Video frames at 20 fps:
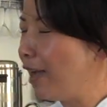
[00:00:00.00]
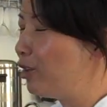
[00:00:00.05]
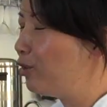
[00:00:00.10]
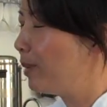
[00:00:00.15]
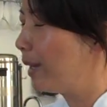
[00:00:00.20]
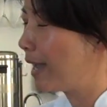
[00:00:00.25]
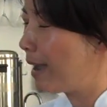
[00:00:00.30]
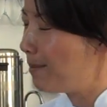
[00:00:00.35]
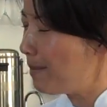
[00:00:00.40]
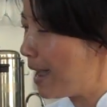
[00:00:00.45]
you
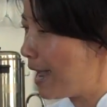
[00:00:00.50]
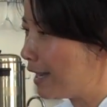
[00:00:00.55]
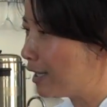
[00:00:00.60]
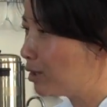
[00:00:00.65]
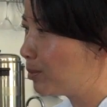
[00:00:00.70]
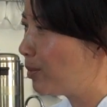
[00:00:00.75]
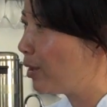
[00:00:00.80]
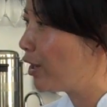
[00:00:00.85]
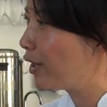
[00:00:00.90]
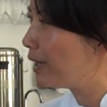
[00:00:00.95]
become
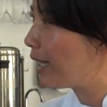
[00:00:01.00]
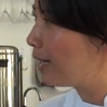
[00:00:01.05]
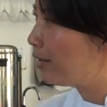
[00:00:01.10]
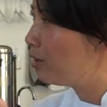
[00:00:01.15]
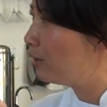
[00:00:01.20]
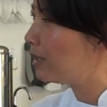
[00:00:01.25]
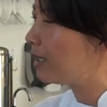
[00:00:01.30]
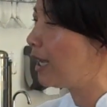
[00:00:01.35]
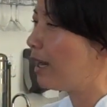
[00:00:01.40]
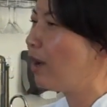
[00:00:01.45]
expert, then
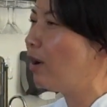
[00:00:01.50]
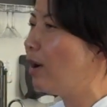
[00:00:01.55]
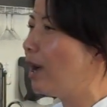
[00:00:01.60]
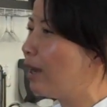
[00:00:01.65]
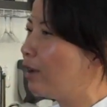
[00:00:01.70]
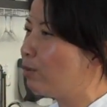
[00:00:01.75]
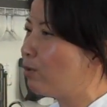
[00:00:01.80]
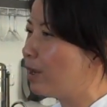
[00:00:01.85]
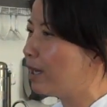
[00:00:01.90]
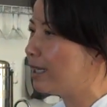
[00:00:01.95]
you say, oh, I
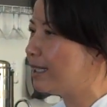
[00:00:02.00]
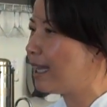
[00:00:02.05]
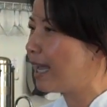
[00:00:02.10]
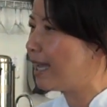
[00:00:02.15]
don't want to